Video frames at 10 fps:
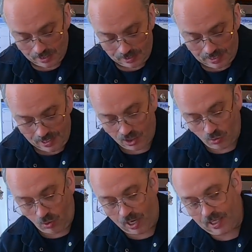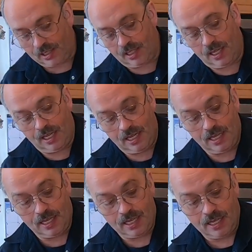This one,
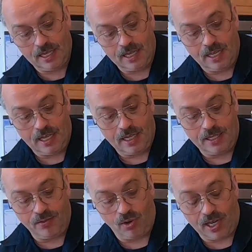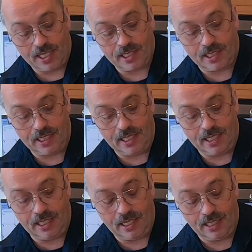it was
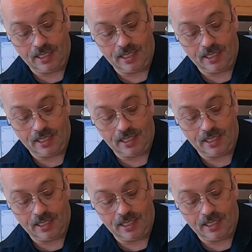the,